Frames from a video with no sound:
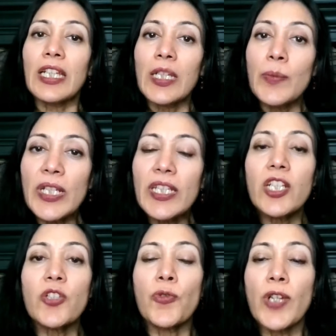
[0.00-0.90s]
The
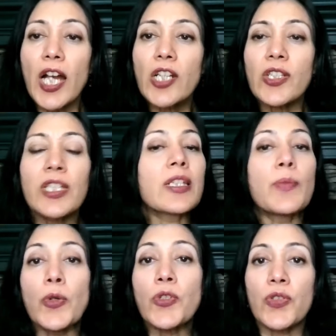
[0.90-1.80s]
immediate reaction is
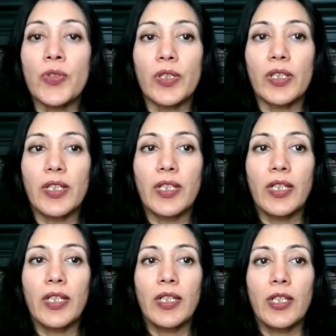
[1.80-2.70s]
emotional,
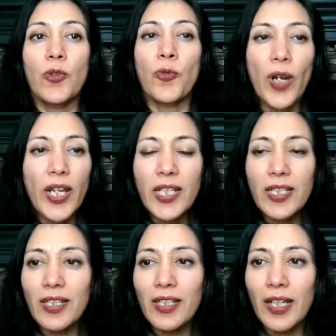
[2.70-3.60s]

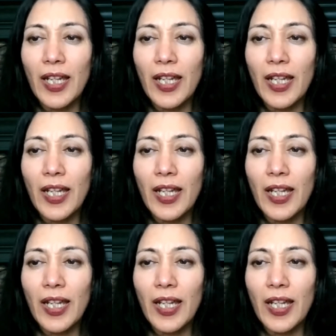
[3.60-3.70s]
right?